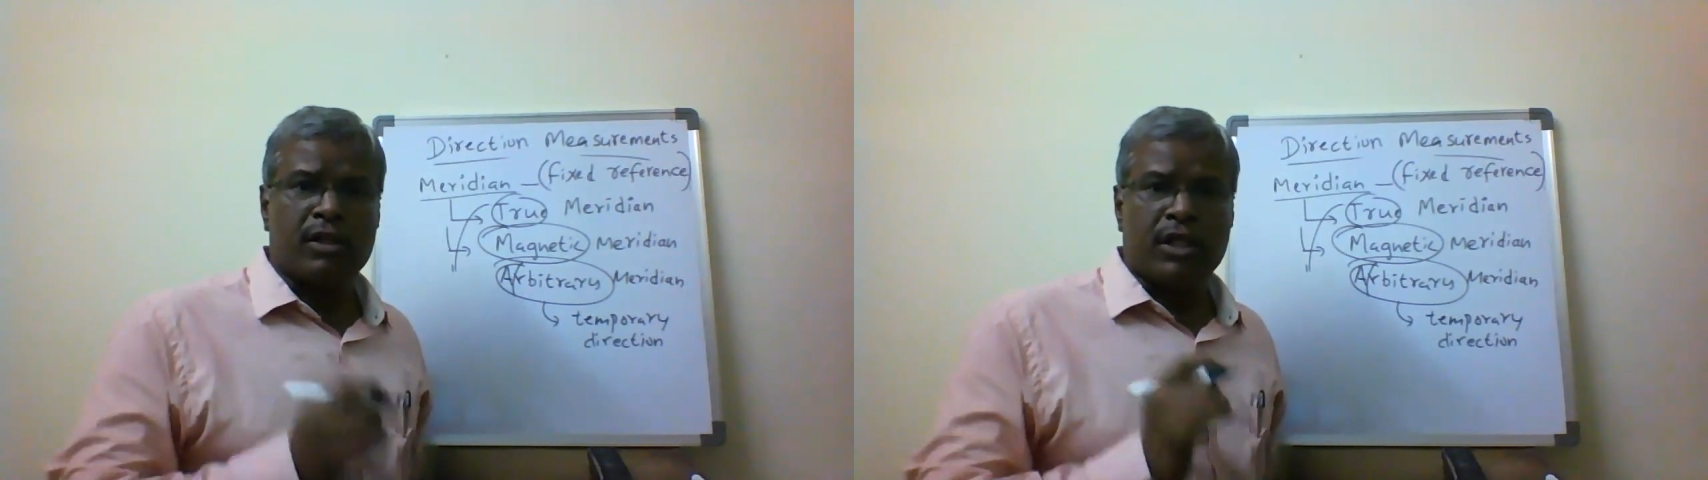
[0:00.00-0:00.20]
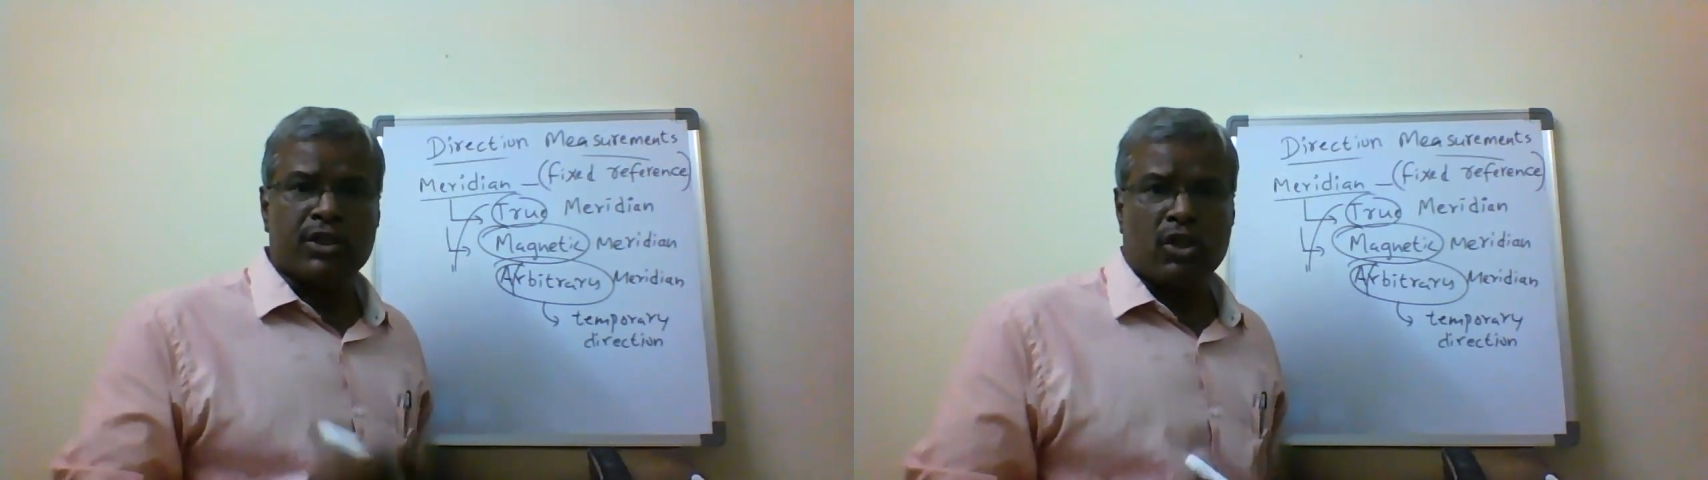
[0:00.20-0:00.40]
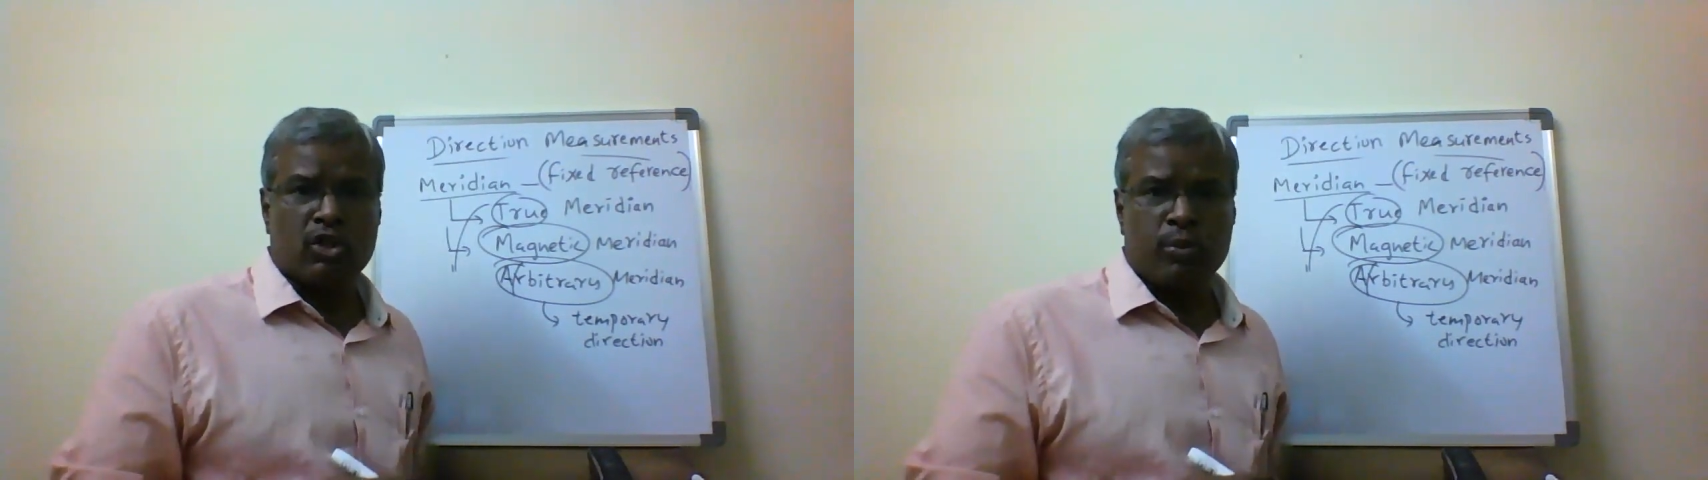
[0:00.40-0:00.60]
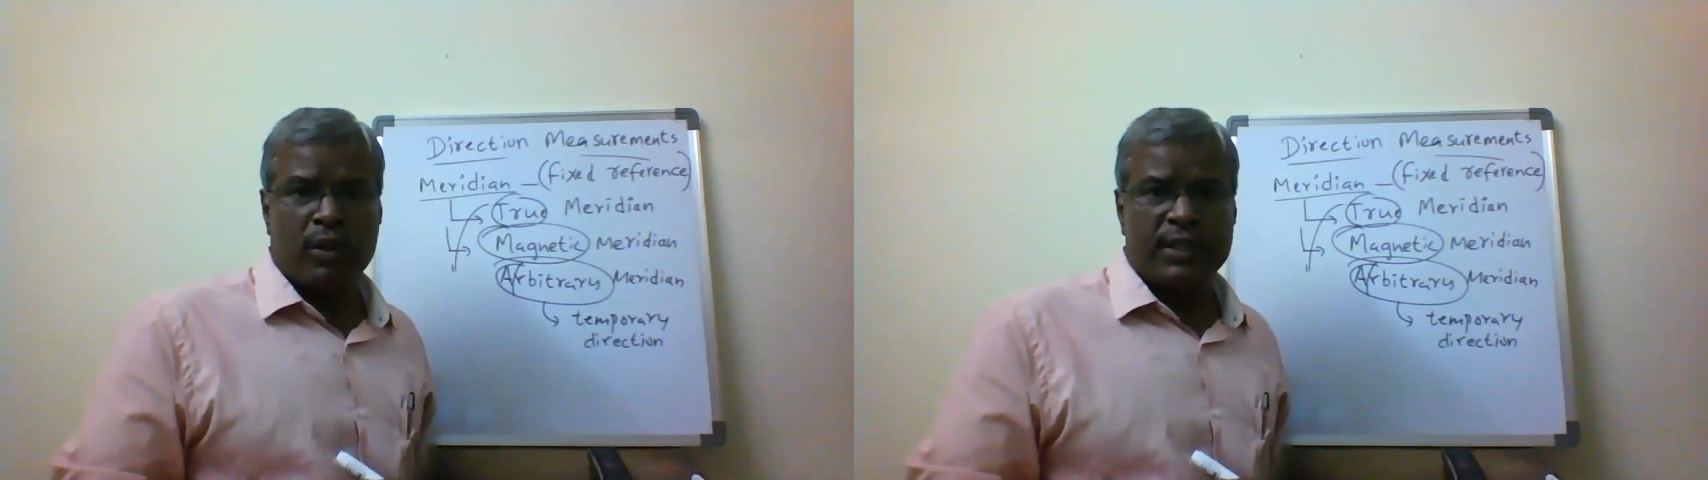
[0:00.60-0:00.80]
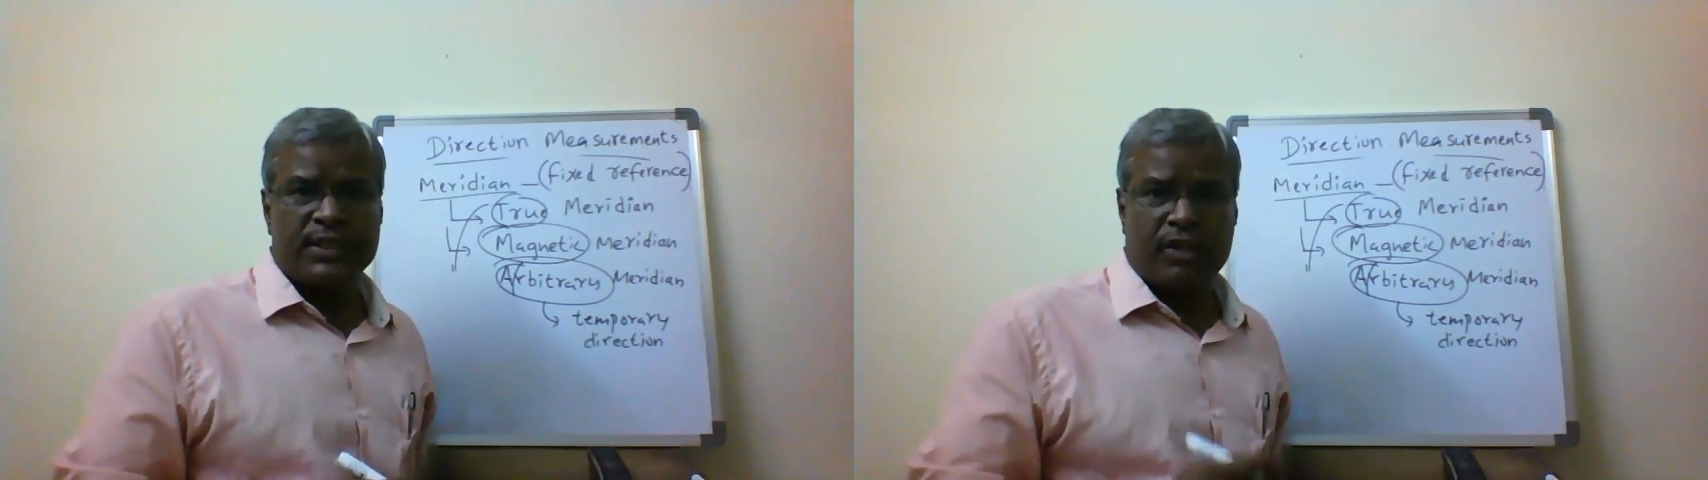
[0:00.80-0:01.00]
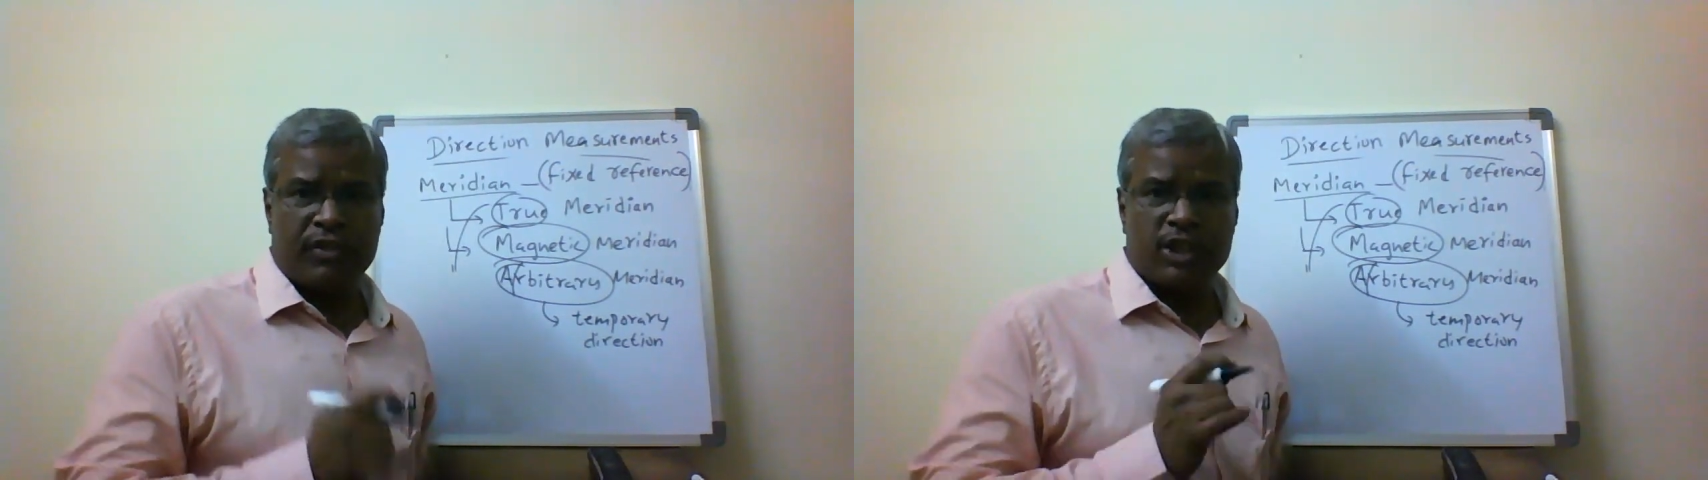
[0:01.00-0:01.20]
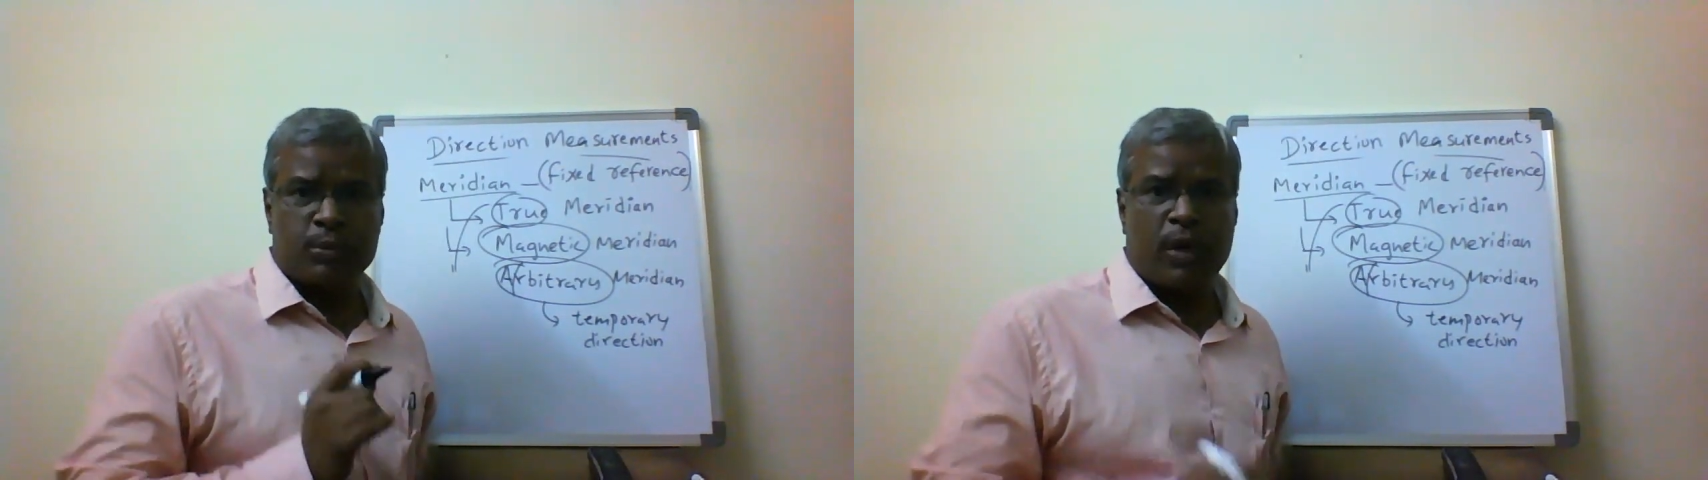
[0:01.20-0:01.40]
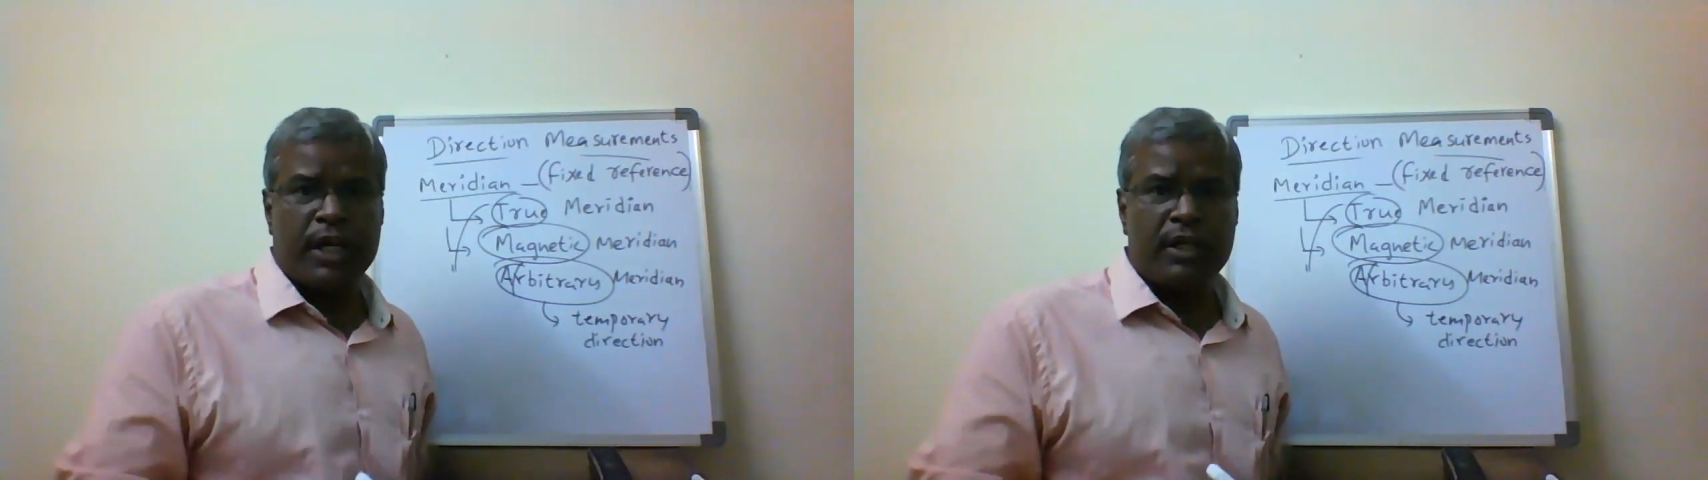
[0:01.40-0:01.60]
and south pole is a reference
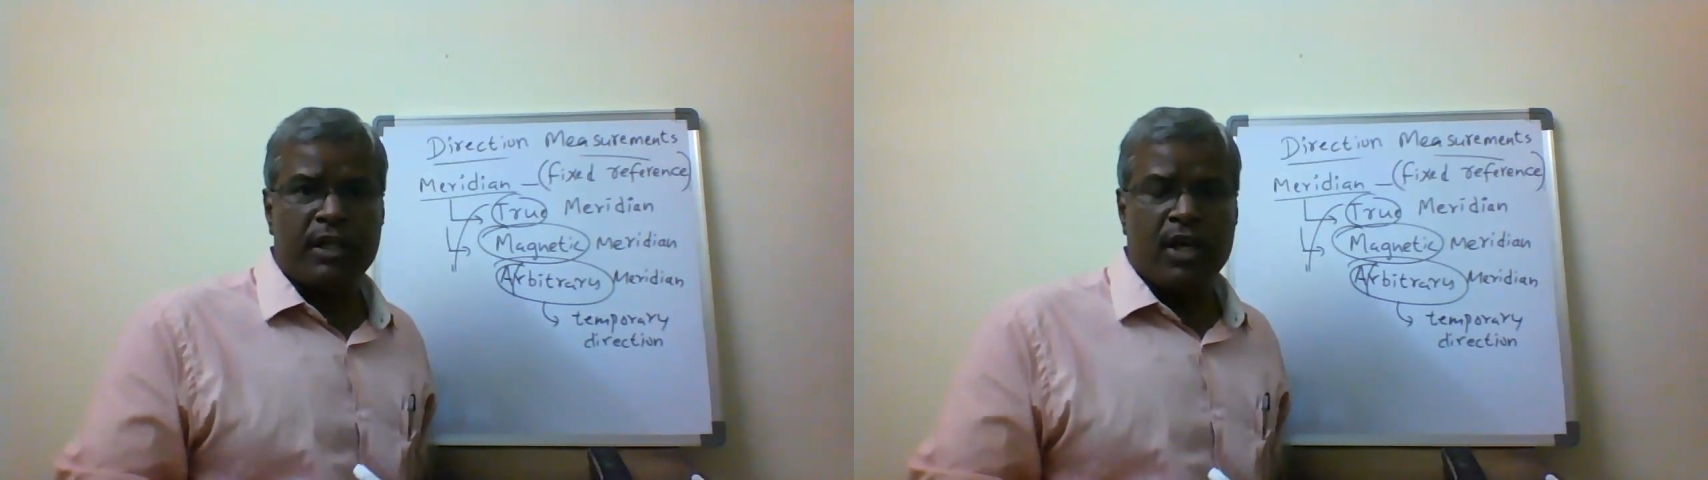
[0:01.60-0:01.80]
point.